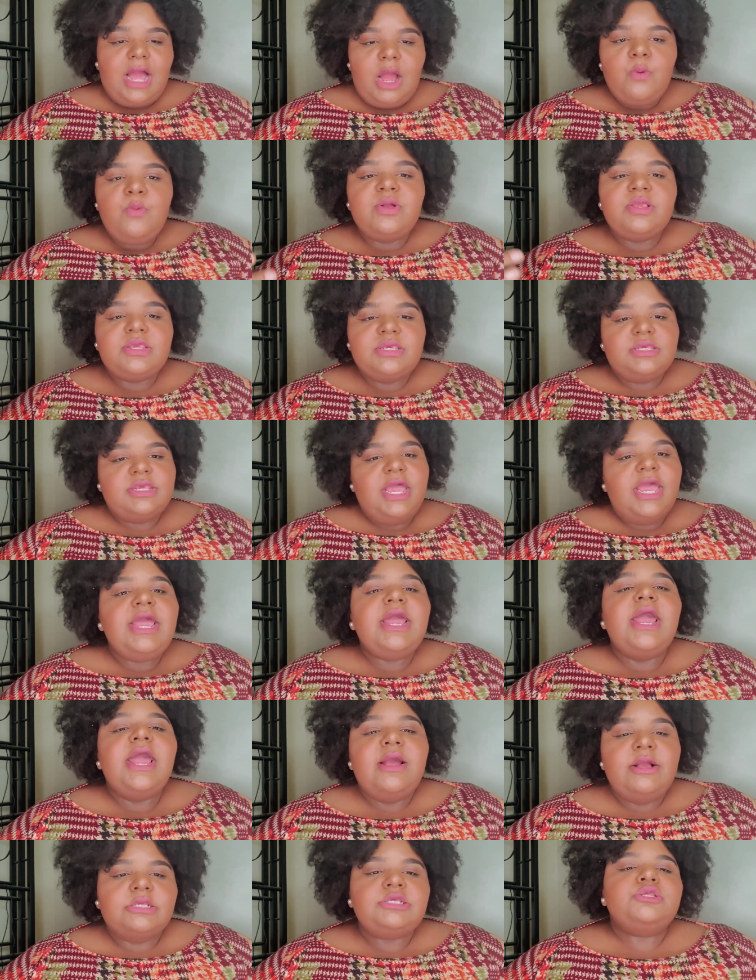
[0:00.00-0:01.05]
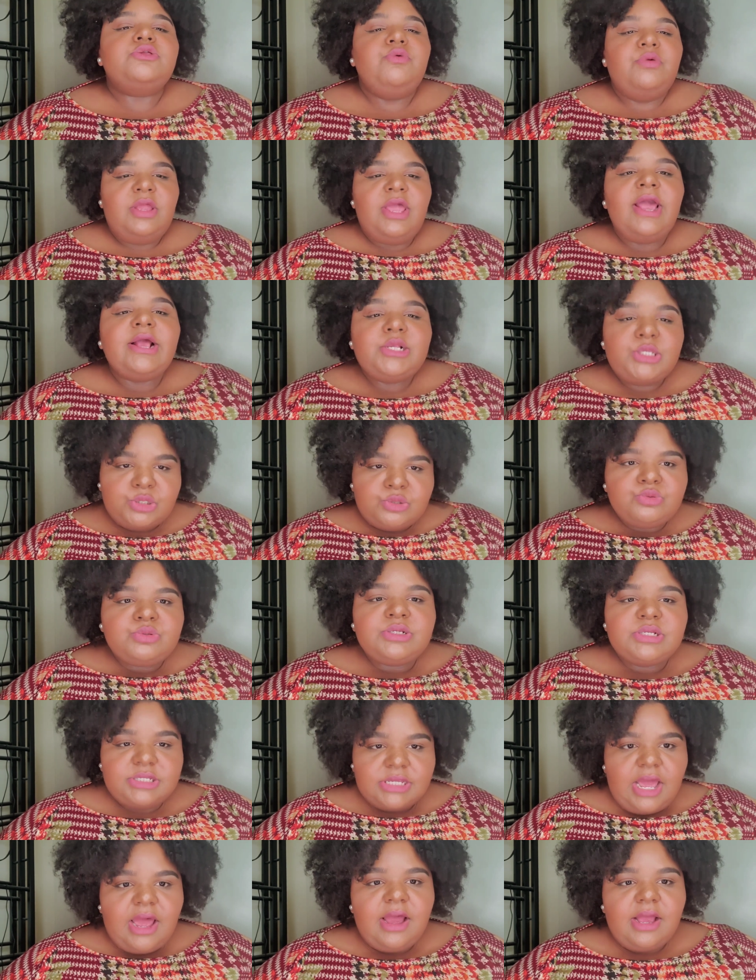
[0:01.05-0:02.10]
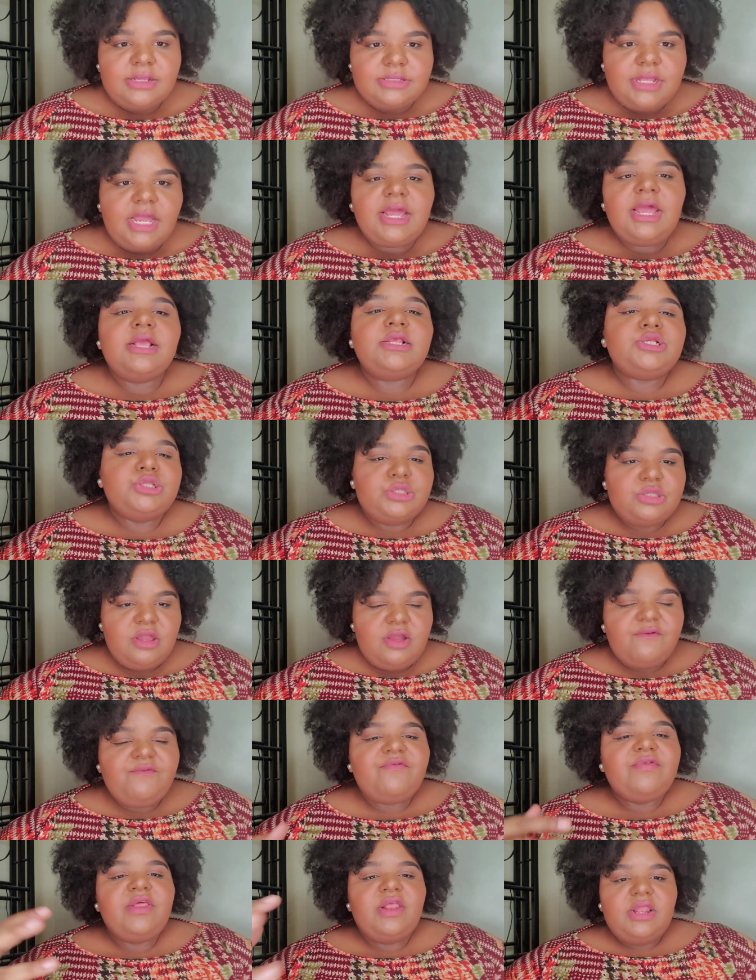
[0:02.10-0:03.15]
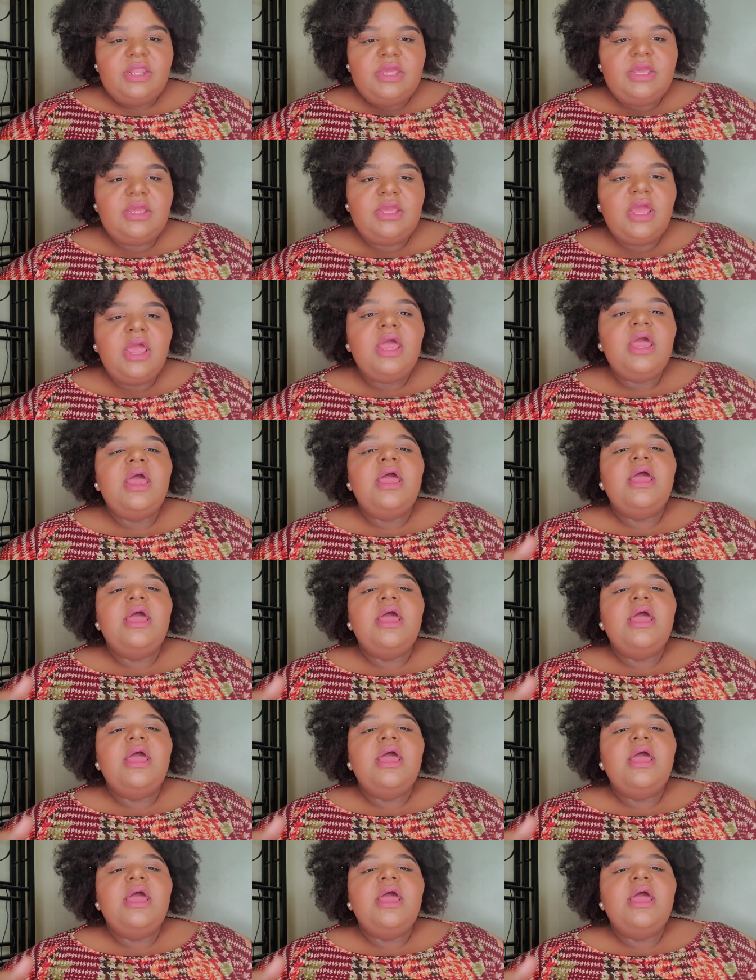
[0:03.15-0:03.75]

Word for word: I would say it's three X true to size. Like it's definitely